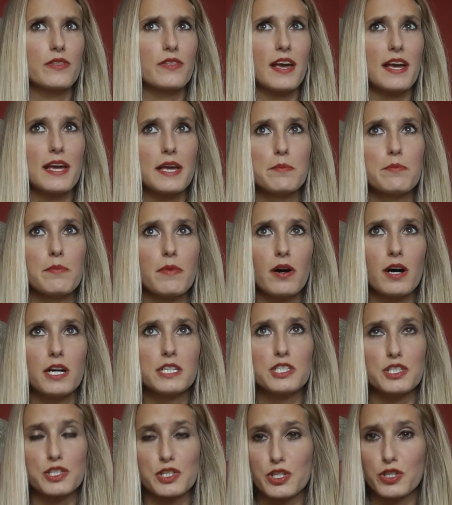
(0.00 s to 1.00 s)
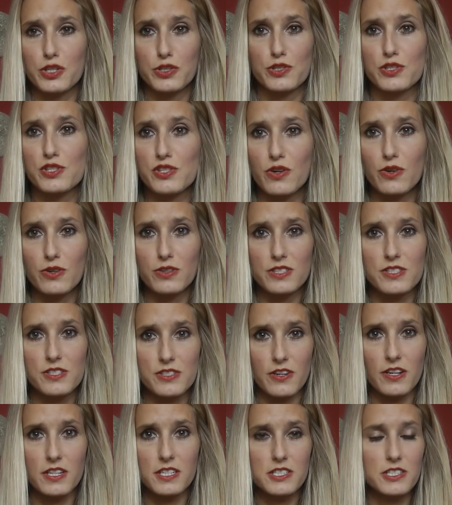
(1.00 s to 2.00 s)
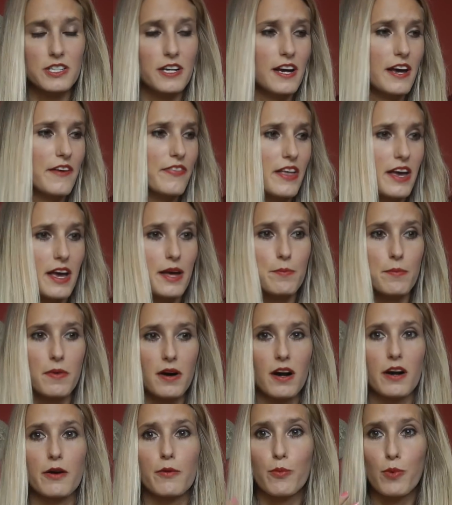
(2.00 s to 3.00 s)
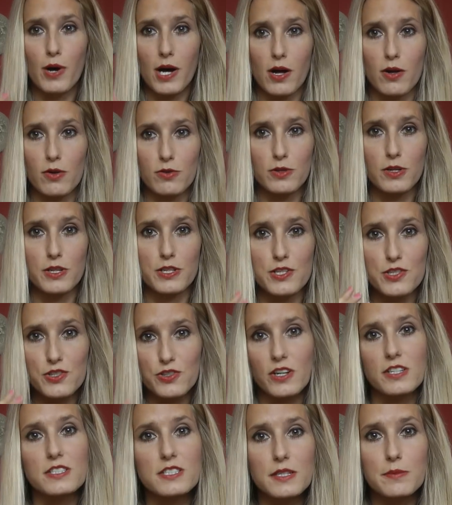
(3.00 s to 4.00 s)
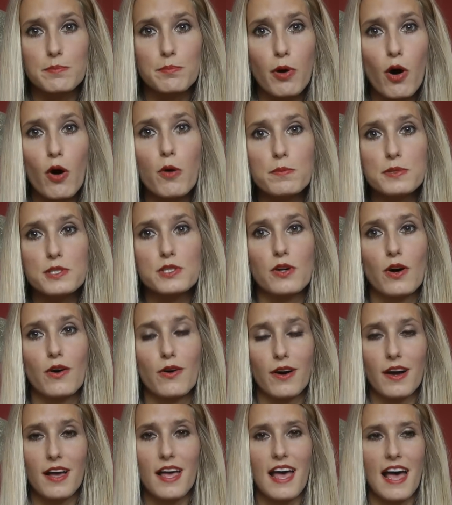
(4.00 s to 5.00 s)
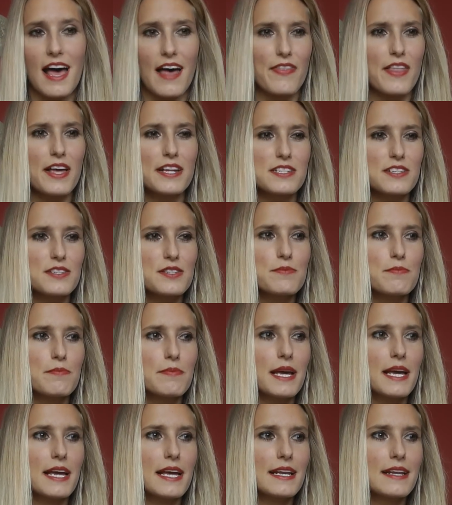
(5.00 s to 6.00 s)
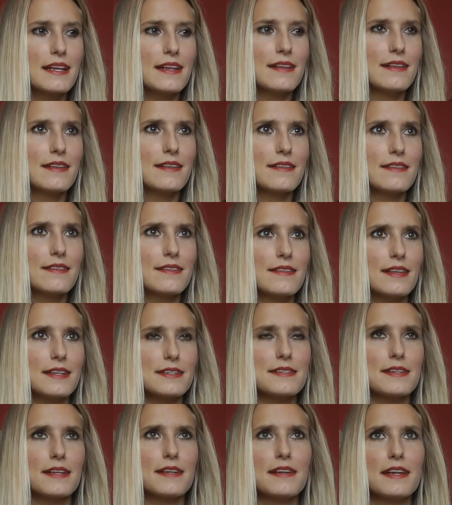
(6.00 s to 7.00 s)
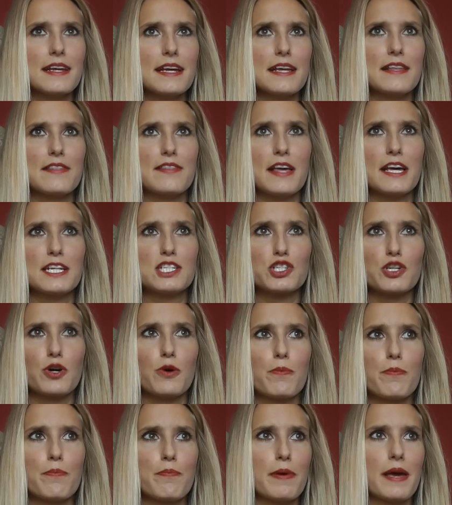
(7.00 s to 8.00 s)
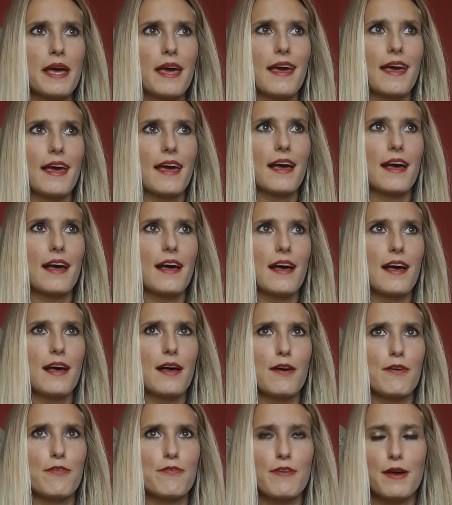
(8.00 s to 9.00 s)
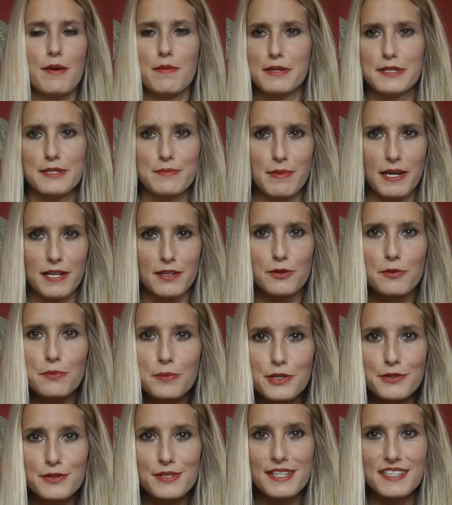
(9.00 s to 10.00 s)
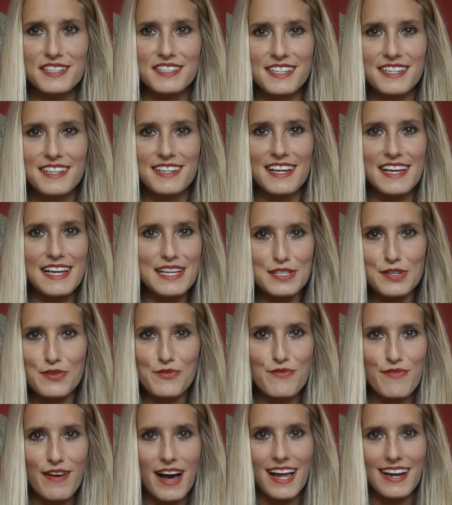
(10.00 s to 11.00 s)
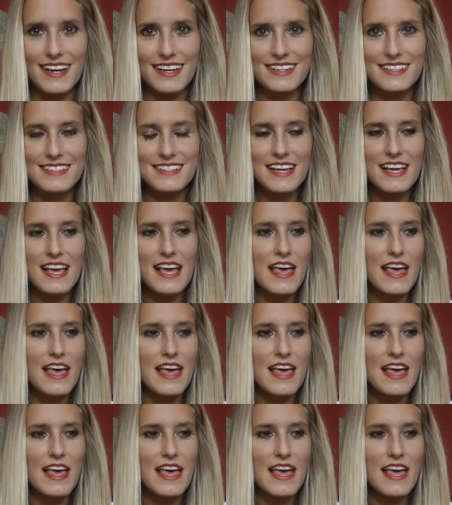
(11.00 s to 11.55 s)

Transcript: admire just good song structure, and they admire a well-constructed pop song. And that doesn't mean that suddenly their job being a famous metal musician isn't valid.